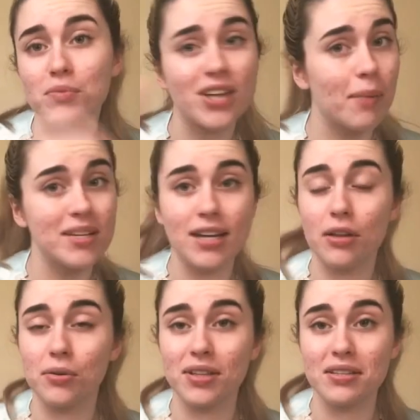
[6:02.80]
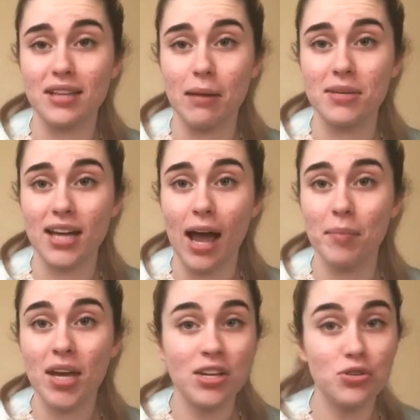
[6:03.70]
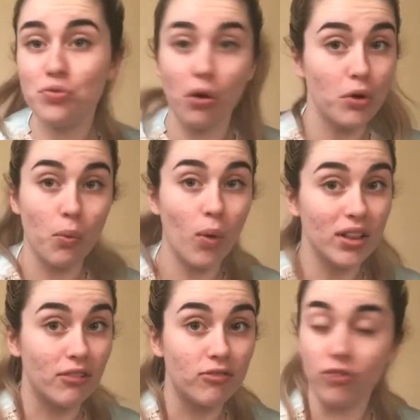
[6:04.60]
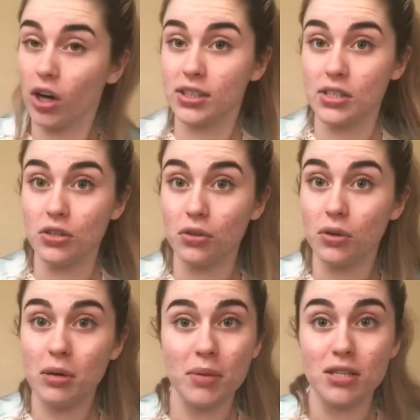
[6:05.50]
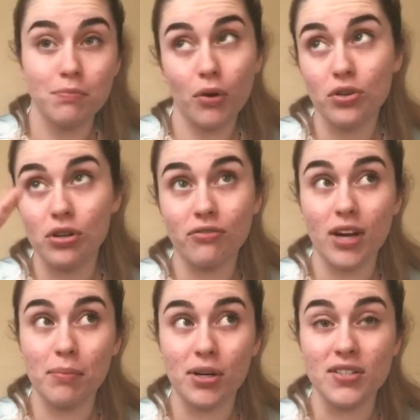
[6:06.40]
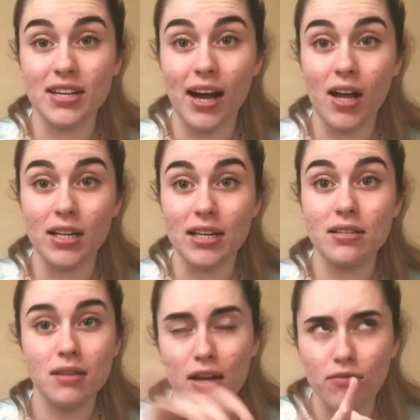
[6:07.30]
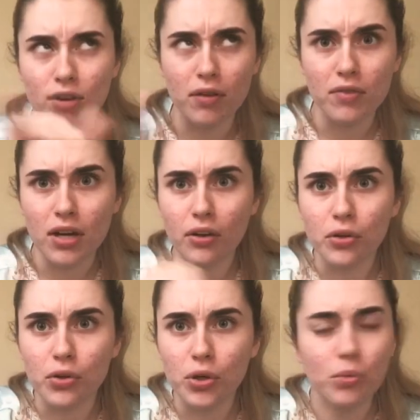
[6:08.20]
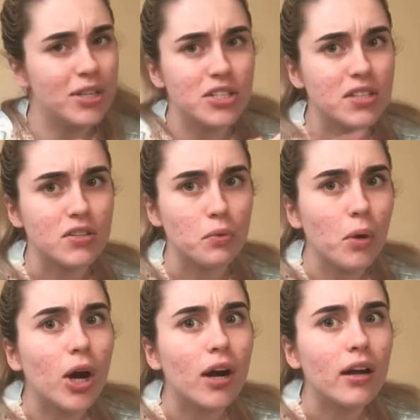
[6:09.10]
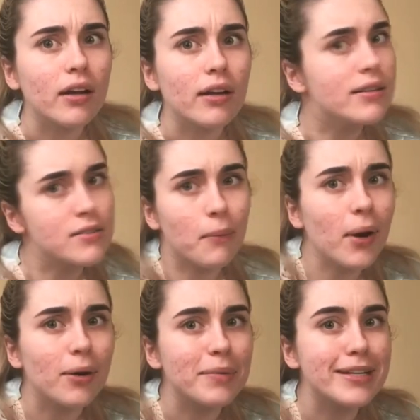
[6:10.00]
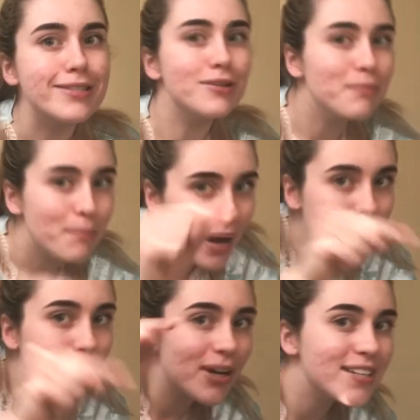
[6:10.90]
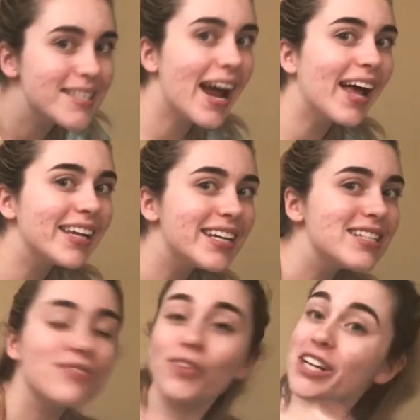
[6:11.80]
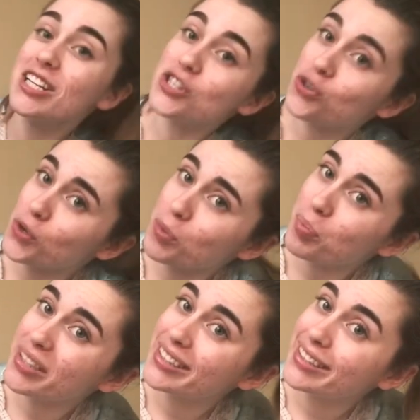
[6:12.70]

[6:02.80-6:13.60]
groups coming together at the same time, you don't know what the fuck to do, because both of your fake personalities in front of the other group, it just doesn't work. It doesn't work because you made personalities for each group.